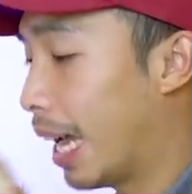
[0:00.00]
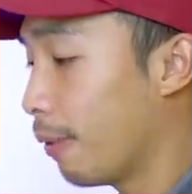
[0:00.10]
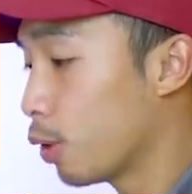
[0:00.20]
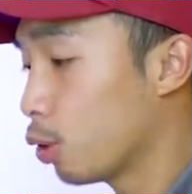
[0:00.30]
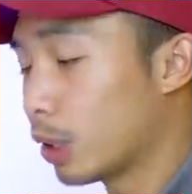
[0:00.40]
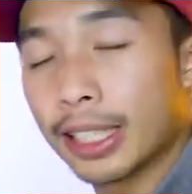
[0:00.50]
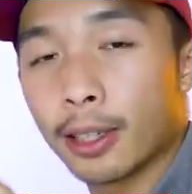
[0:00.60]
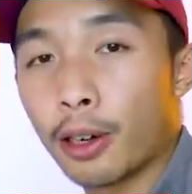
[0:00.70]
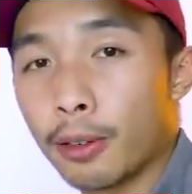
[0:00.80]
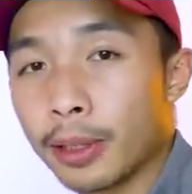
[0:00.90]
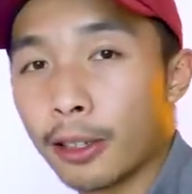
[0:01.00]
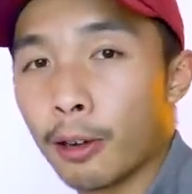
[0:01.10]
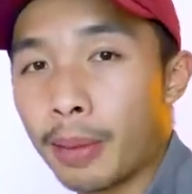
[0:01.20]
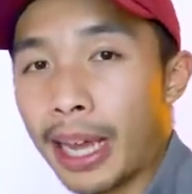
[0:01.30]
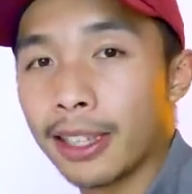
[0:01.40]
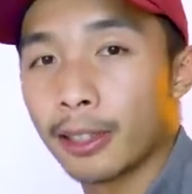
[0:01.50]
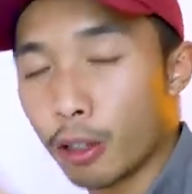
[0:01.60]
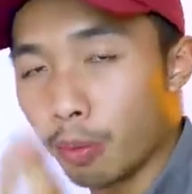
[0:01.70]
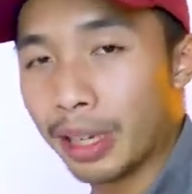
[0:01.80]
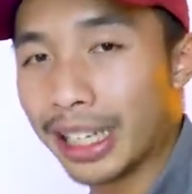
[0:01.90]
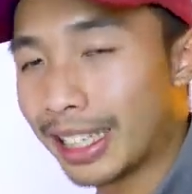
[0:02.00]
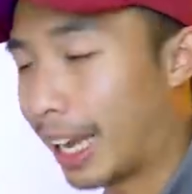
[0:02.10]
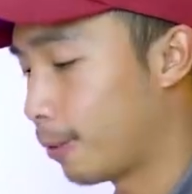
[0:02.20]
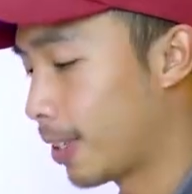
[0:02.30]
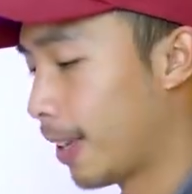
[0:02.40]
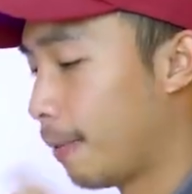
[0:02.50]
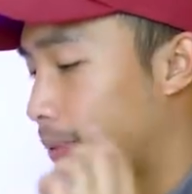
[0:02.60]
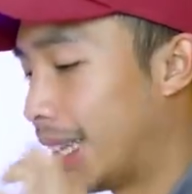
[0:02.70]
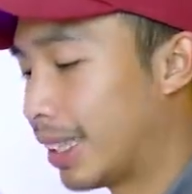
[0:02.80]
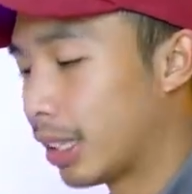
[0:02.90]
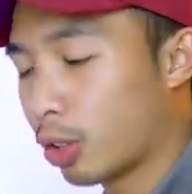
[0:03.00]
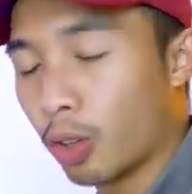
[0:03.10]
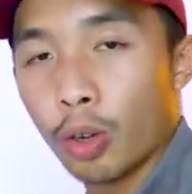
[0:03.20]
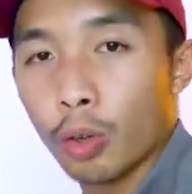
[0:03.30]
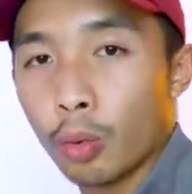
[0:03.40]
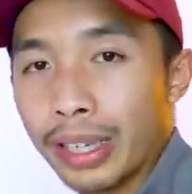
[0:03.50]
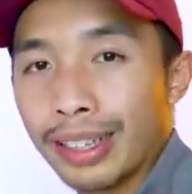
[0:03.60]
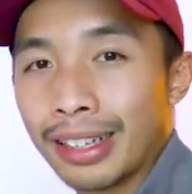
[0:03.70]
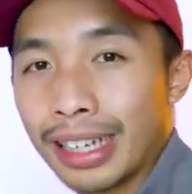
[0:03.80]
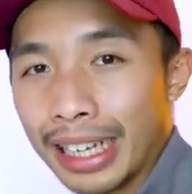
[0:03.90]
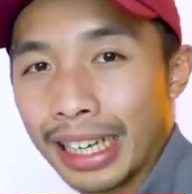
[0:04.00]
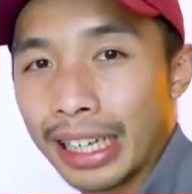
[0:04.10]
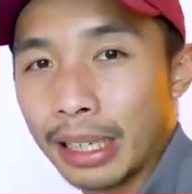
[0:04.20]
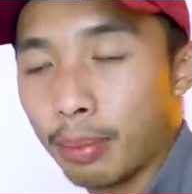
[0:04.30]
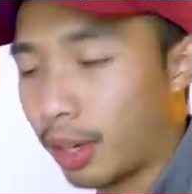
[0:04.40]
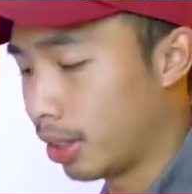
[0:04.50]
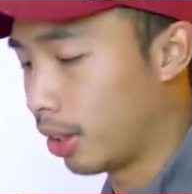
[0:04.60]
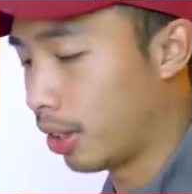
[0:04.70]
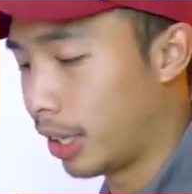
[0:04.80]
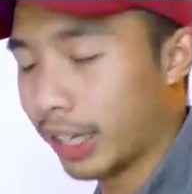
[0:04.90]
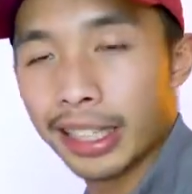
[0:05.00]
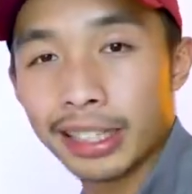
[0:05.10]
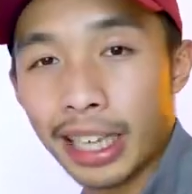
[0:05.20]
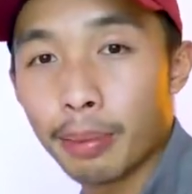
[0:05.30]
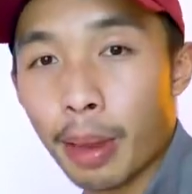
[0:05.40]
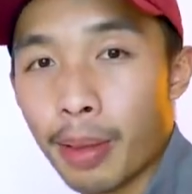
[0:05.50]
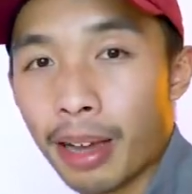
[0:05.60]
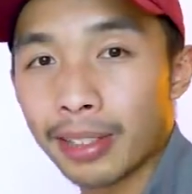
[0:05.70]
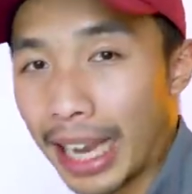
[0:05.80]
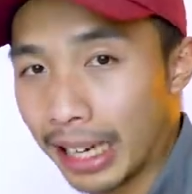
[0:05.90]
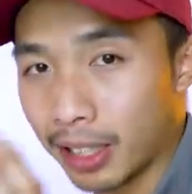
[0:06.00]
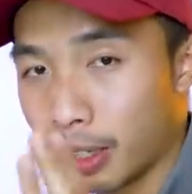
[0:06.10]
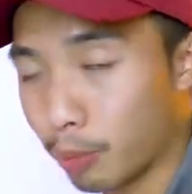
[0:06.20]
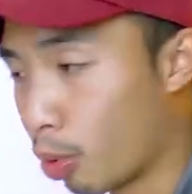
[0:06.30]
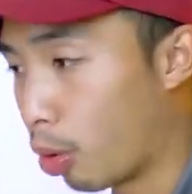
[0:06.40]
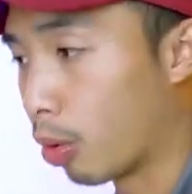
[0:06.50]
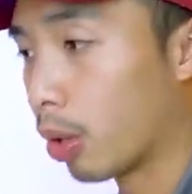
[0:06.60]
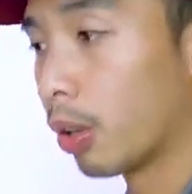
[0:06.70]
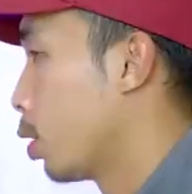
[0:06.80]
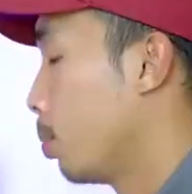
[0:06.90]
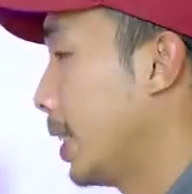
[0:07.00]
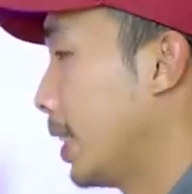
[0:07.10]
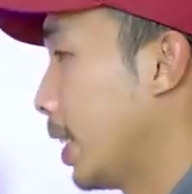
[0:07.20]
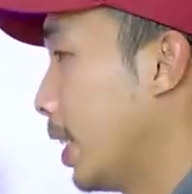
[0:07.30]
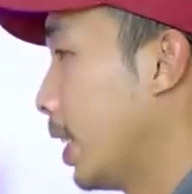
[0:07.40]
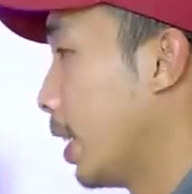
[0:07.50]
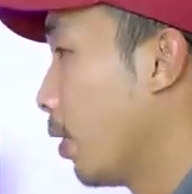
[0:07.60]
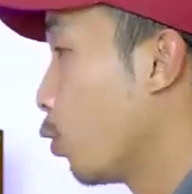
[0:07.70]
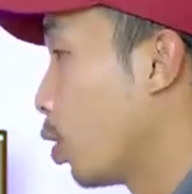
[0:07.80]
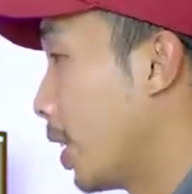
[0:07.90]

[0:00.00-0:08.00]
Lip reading: I have used the scroll wheel command so many times that the scroll wheel clicky button thing inside my mouse actually broke. So basically, if you